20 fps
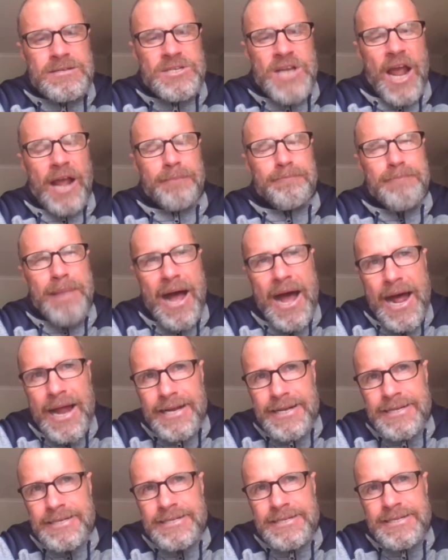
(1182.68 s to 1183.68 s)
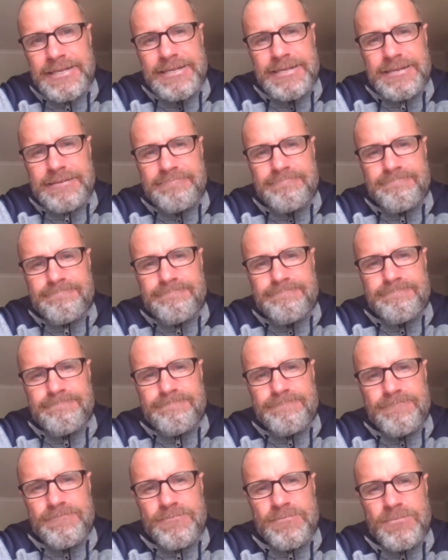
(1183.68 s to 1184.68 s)
Jack Martin,
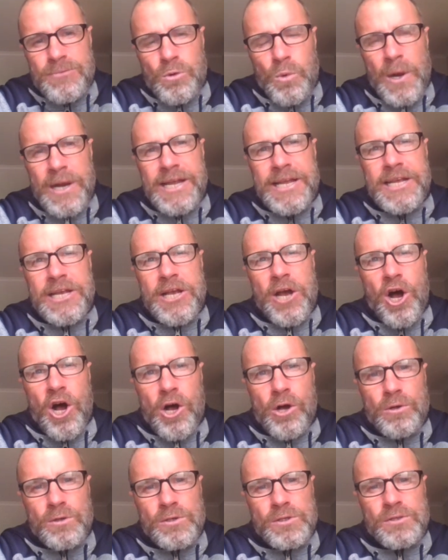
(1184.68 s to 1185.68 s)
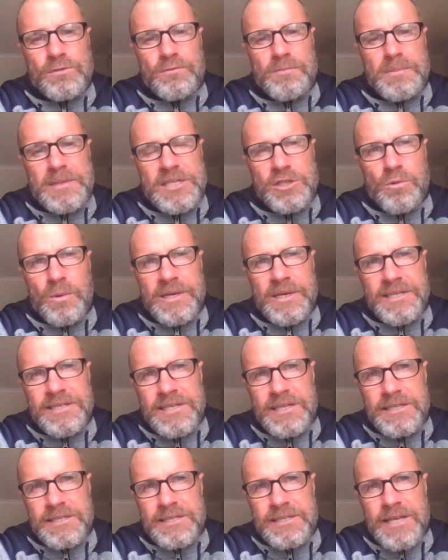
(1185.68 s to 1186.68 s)
20 goals from his
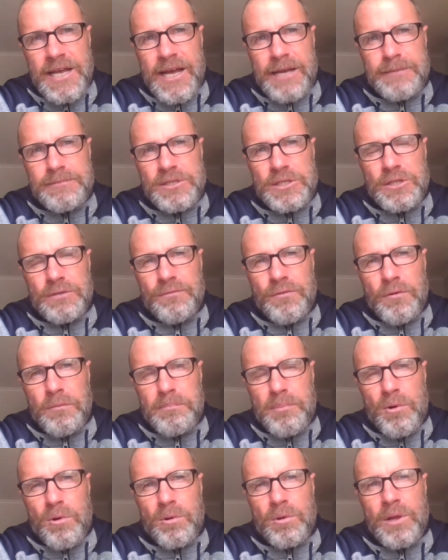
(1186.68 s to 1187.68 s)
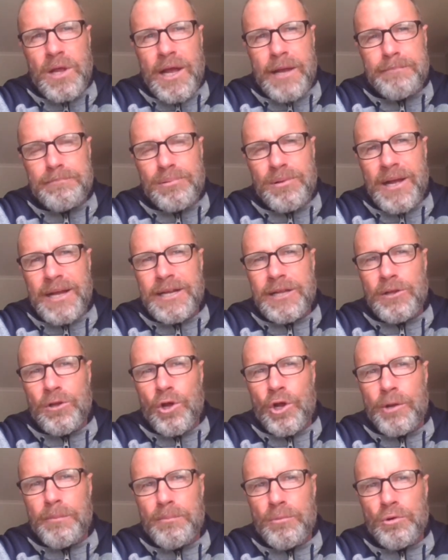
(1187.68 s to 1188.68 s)
26 games at the football club, played a
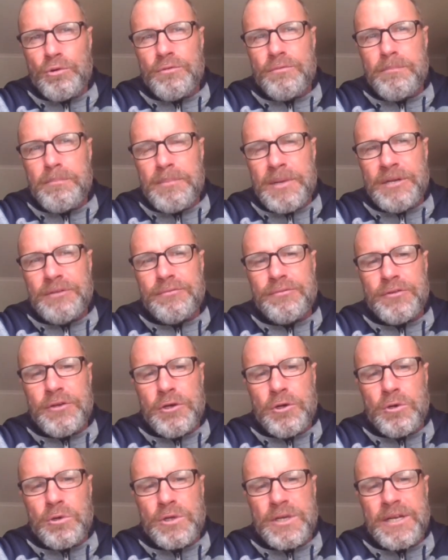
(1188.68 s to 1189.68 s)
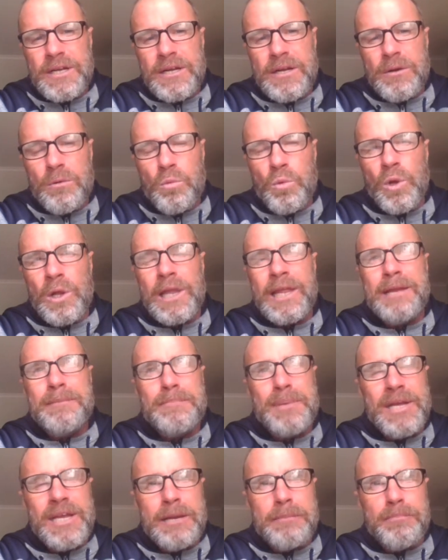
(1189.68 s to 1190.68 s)
lot of midfield. Will he
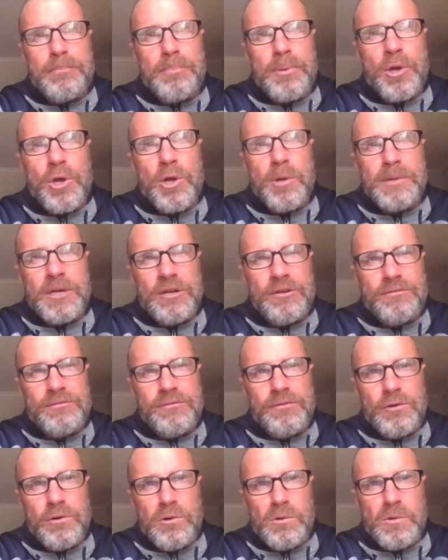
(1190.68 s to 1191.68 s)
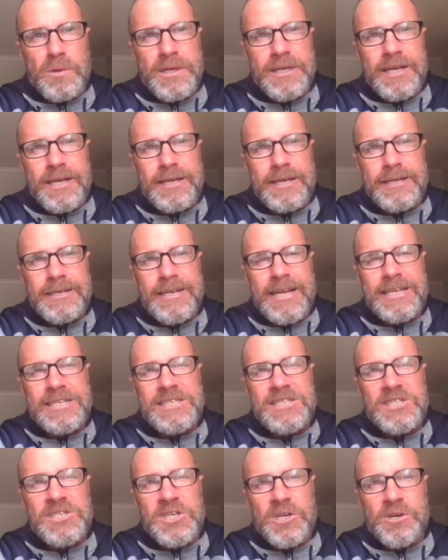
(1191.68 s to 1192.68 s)
be a permanent forward
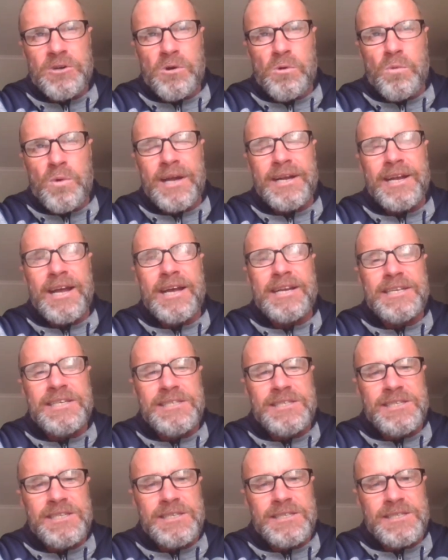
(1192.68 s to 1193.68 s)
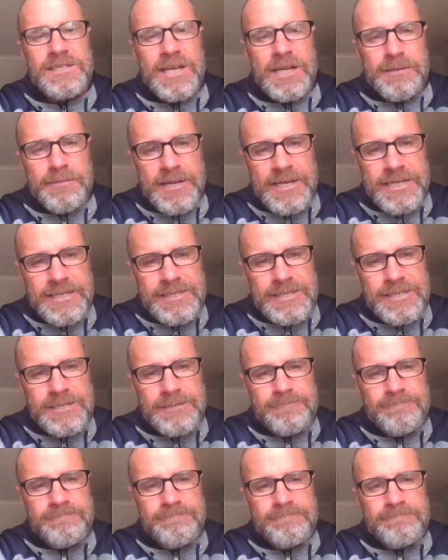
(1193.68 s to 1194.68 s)
next year at 186
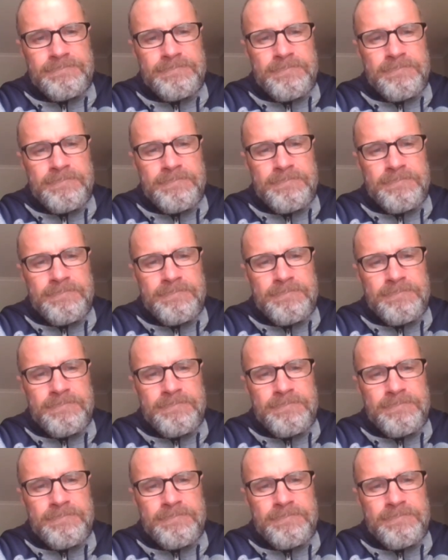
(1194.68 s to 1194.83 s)
centimetres?